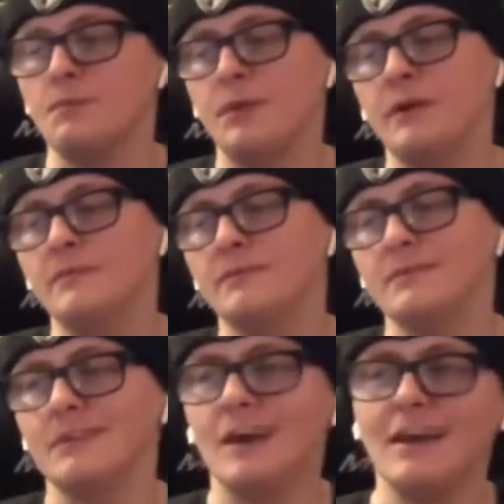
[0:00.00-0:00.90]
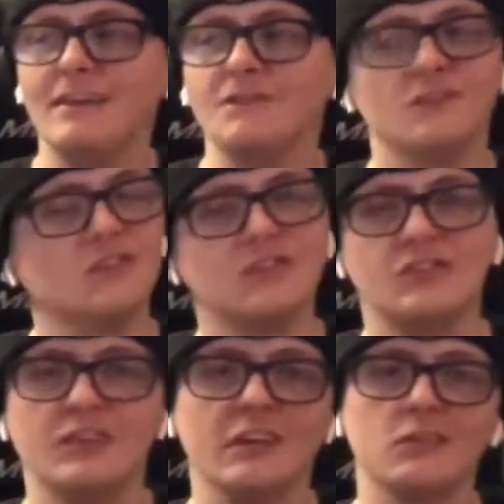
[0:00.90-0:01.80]
But I'd give this a
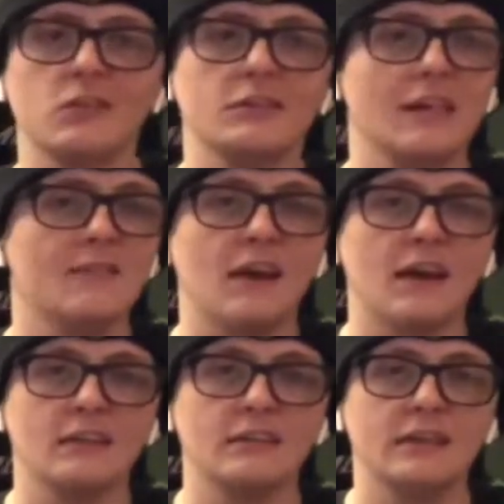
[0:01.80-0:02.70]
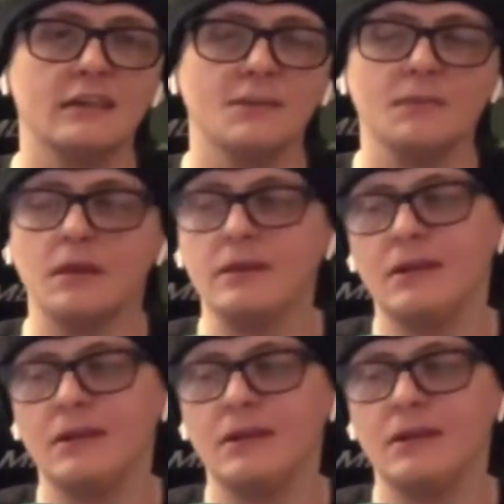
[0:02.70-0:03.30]
6 or a 7 out of 10.